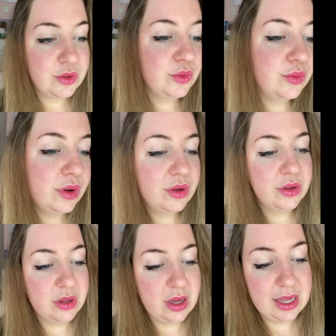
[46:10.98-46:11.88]
the
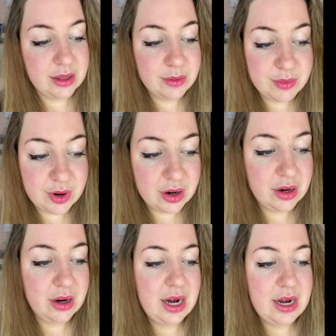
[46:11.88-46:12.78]
wall at the
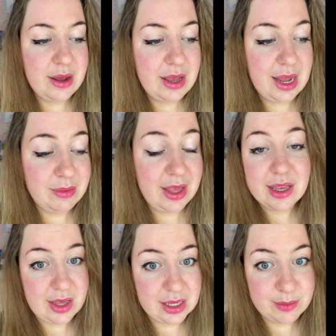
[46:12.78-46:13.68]
bar, and I like
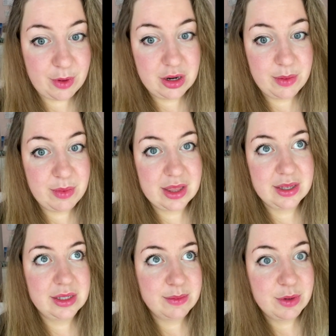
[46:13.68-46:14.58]
that spot, and I'm like,
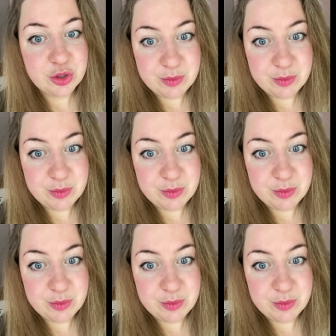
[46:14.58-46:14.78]
this is much